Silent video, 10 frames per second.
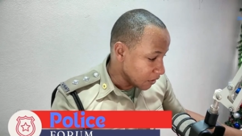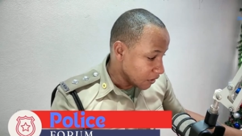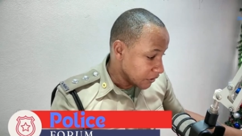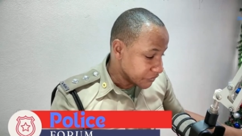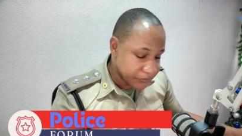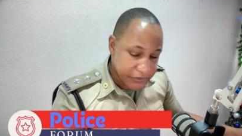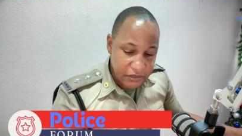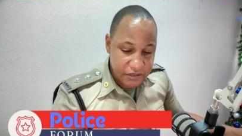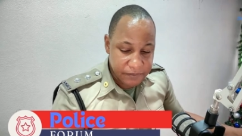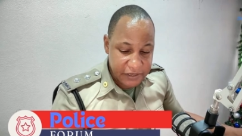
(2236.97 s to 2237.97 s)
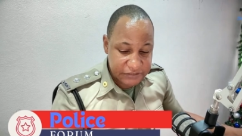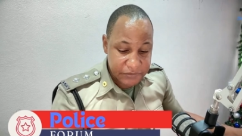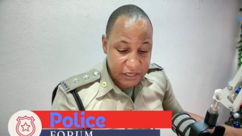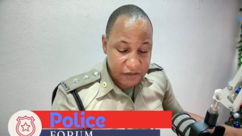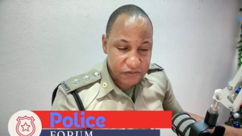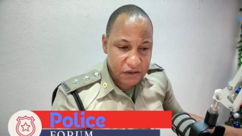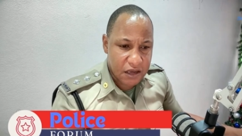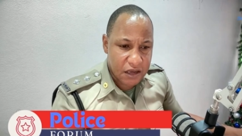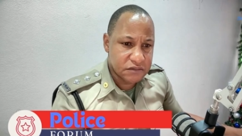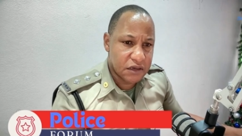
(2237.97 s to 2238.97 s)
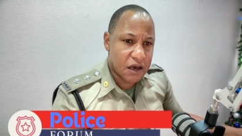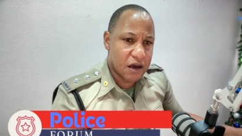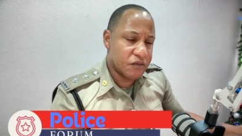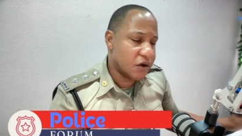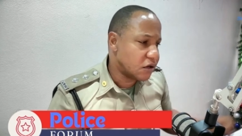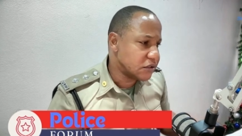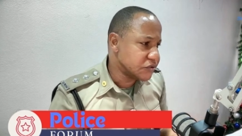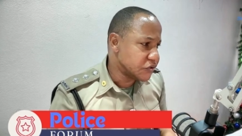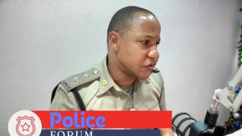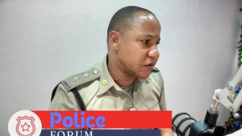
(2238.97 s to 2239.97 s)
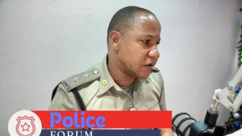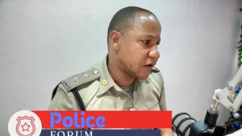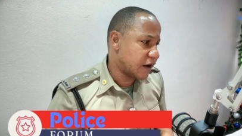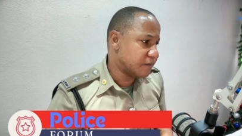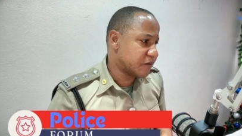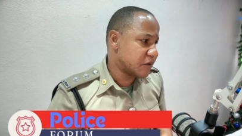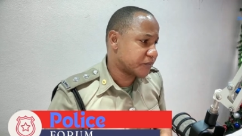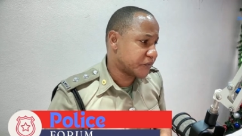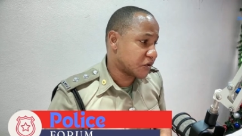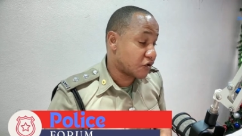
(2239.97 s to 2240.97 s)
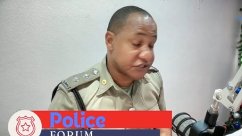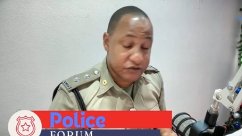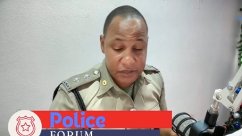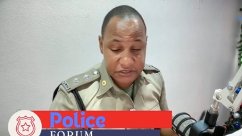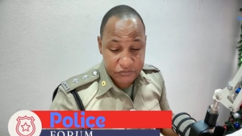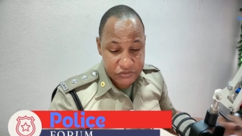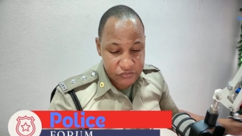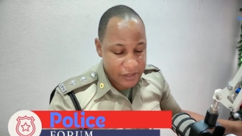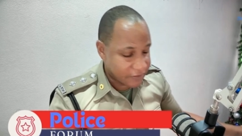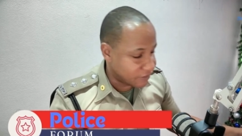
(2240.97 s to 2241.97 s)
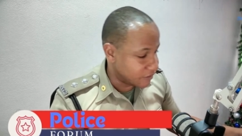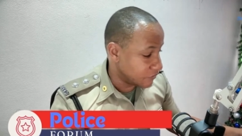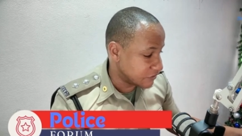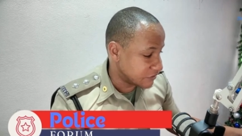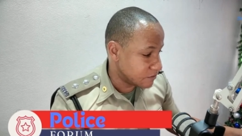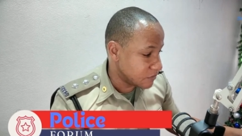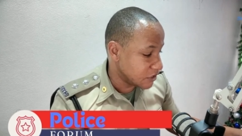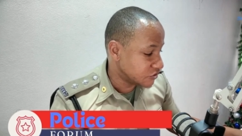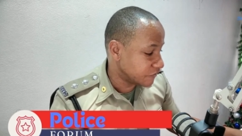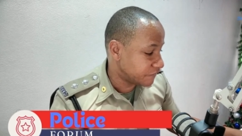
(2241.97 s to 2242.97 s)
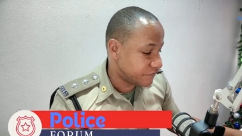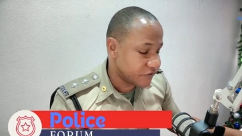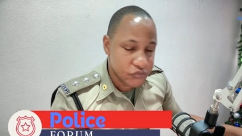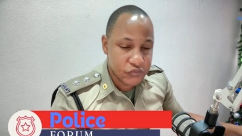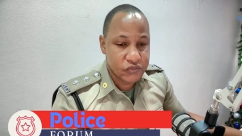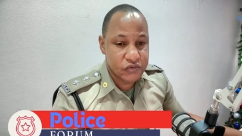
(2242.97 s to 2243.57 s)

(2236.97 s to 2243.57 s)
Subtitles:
to be on the best behavior. And we all know, from a precautionary measure, we know that there is a major flu.